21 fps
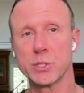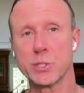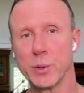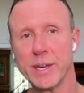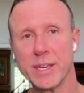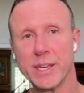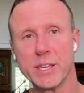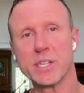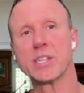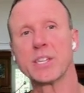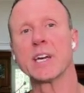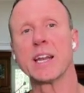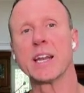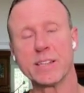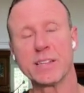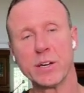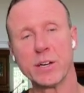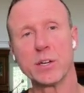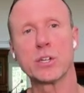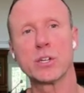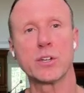So he could
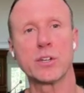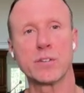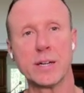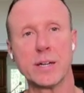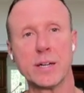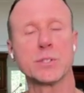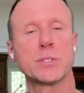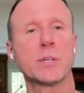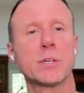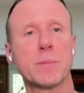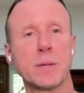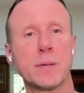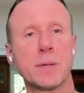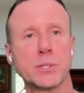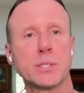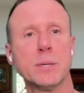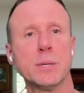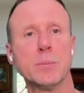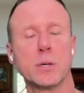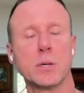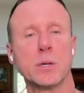have gotten something
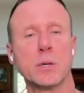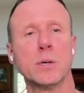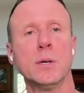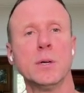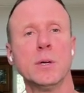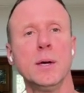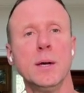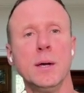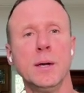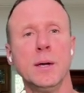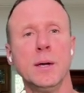similar.